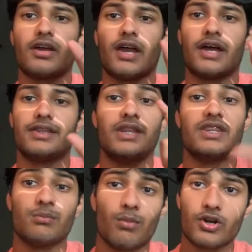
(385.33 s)
and then the
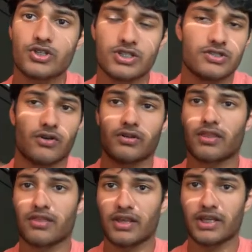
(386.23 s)
margins are the
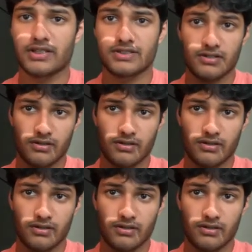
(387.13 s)
things